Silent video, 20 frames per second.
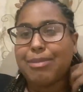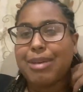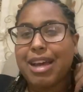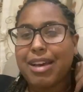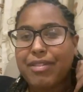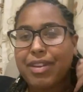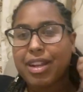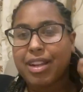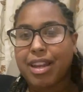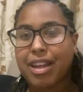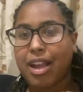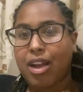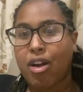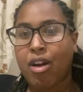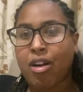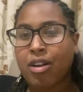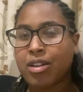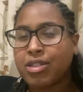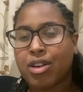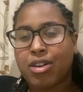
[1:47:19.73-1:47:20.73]
having like a
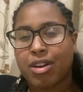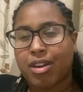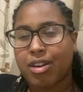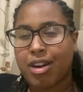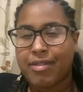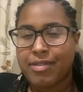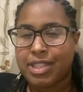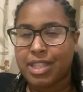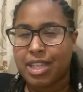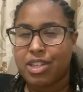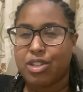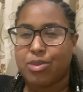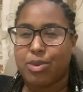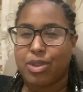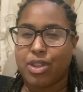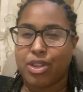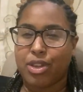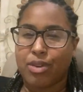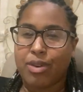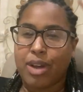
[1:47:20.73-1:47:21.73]
heart-to-heart conversation
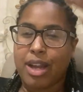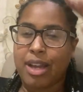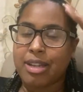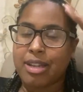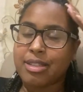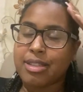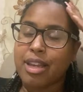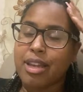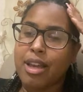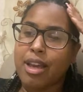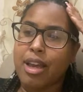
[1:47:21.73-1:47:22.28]
with you guys.